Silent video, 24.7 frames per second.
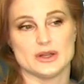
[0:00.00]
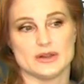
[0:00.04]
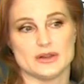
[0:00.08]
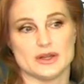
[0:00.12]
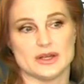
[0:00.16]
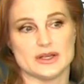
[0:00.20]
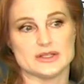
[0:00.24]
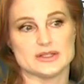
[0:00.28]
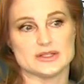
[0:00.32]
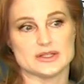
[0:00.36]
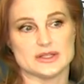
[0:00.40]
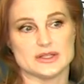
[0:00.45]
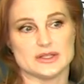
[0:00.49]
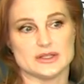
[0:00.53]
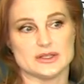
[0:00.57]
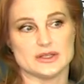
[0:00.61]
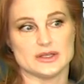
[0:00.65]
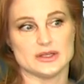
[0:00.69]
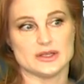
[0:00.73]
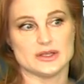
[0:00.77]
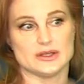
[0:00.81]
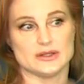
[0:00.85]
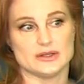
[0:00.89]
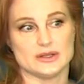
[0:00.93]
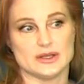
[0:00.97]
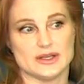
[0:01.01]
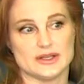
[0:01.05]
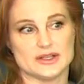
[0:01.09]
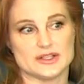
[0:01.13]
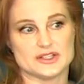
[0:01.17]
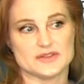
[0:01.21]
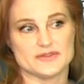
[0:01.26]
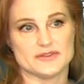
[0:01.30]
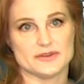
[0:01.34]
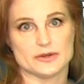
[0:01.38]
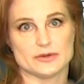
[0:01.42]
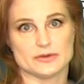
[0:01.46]
Things in a
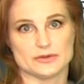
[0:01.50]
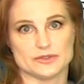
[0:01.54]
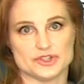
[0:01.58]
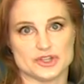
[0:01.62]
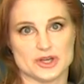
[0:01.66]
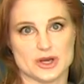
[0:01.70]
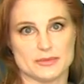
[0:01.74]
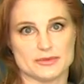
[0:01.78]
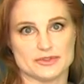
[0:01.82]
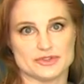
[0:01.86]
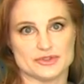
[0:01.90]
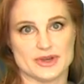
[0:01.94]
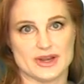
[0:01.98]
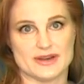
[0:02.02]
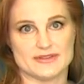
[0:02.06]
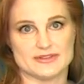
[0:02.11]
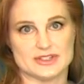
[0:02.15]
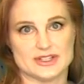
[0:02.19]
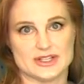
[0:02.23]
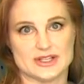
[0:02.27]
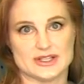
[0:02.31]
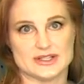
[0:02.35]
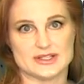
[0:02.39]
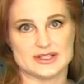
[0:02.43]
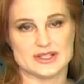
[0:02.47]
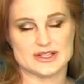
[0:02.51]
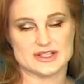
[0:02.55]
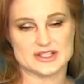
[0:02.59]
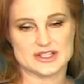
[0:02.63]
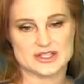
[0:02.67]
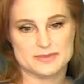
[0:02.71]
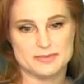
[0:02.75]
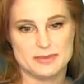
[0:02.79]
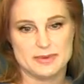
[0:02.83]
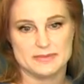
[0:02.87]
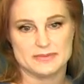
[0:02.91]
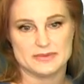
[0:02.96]
spherical geometry have a tendency
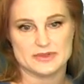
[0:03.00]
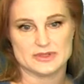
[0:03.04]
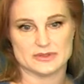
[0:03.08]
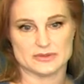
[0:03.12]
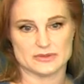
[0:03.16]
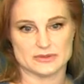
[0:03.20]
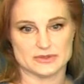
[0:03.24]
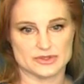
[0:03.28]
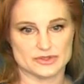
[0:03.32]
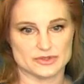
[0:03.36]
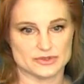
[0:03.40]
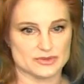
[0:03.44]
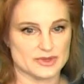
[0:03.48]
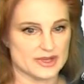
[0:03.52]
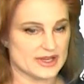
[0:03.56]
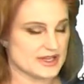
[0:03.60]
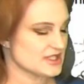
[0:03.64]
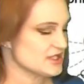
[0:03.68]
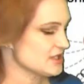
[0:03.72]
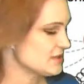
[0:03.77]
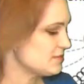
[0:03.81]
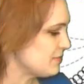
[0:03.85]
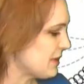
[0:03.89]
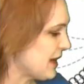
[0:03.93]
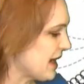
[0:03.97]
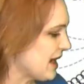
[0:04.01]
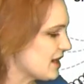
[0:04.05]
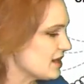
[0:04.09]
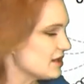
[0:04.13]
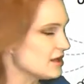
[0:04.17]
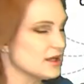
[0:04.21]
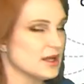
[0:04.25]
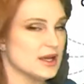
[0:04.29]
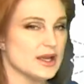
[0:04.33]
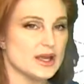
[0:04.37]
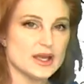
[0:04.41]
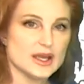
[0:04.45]
to
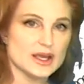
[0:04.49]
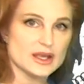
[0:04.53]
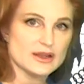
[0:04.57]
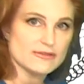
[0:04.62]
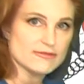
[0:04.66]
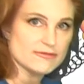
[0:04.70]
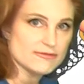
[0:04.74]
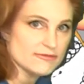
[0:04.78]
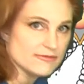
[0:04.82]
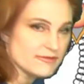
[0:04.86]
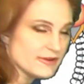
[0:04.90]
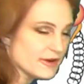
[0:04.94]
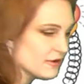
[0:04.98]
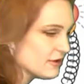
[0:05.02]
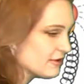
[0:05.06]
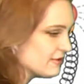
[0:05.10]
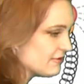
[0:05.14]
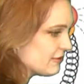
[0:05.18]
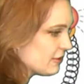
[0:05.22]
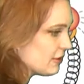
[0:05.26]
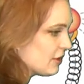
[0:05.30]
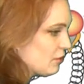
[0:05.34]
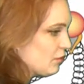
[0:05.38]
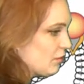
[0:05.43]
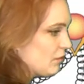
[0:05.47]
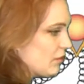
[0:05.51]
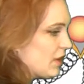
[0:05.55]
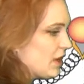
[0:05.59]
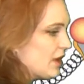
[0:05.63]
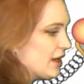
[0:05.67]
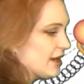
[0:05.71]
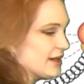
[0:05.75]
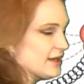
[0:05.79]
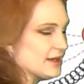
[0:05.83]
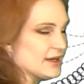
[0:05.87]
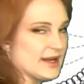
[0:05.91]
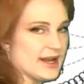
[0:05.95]
expand very, very
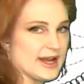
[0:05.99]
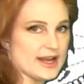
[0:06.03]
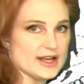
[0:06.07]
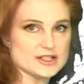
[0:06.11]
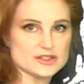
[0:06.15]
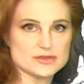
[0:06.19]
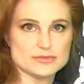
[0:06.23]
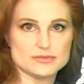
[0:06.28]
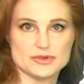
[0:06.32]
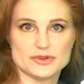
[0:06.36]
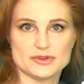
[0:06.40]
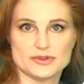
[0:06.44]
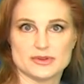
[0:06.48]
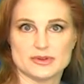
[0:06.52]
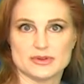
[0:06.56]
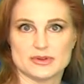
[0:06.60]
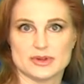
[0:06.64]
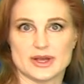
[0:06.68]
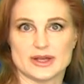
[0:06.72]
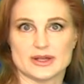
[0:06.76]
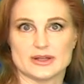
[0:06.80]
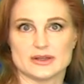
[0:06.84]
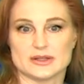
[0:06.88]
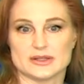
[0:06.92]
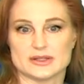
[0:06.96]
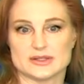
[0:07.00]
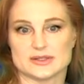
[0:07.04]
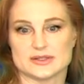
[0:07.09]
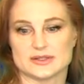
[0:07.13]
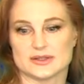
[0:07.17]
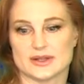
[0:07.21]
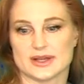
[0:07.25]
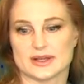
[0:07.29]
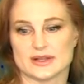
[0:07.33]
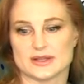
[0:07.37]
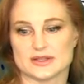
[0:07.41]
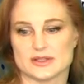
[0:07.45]
wide in azimuth, like
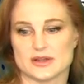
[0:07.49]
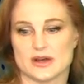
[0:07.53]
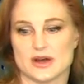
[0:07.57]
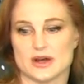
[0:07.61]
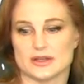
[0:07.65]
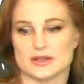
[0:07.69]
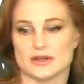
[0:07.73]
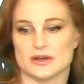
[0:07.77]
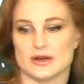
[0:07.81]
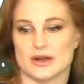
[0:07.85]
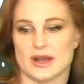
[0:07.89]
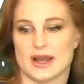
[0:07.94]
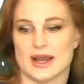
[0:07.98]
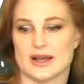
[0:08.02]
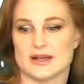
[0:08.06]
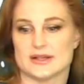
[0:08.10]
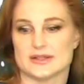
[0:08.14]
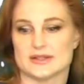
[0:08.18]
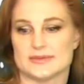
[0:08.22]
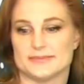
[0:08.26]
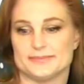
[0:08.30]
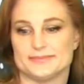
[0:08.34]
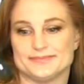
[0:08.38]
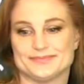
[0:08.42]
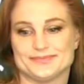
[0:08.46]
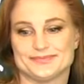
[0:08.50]
this hot dog has.